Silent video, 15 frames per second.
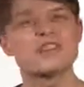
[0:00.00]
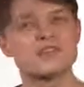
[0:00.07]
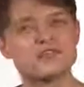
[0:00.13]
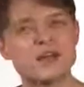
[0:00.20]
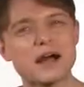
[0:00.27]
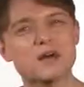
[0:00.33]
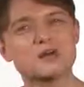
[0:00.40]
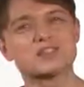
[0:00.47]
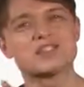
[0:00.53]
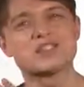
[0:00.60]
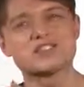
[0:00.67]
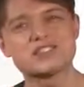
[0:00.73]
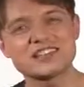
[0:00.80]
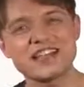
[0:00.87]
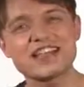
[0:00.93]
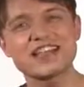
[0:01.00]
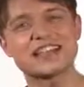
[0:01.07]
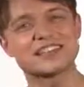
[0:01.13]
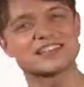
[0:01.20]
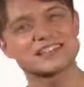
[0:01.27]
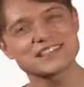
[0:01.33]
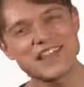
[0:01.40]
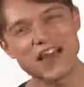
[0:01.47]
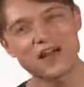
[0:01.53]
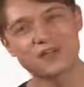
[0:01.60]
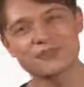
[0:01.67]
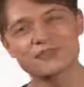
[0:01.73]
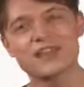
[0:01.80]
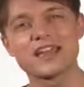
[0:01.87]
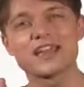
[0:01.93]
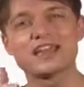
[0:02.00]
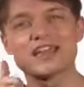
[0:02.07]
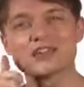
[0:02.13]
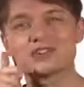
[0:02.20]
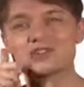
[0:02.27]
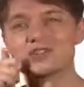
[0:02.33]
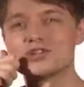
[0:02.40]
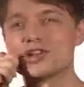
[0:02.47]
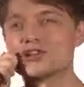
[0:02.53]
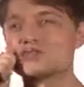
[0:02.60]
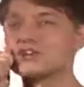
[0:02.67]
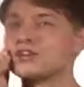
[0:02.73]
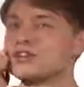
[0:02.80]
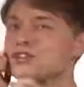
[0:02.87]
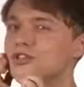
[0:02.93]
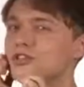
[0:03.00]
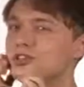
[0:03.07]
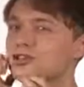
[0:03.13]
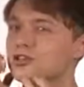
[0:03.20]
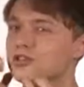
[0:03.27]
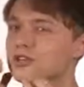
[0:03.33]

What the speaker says: The vowel to stay itself and not shift to